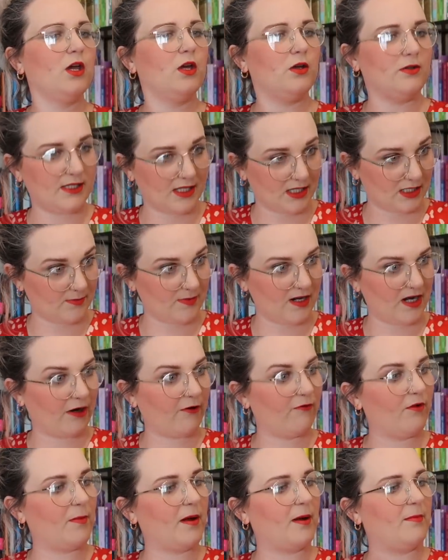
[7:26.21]
who's in the
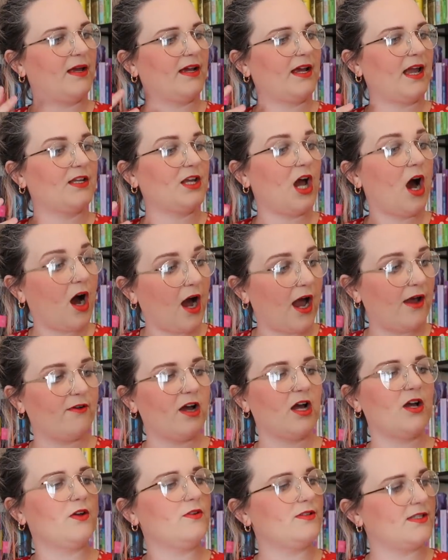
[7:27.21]
Dominican Republic, and
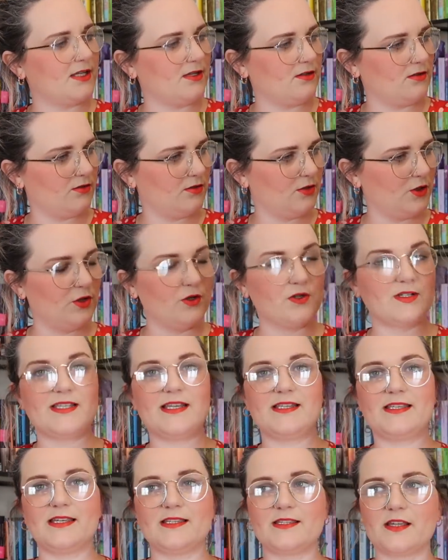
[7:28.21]
Yahira, who's in New York City.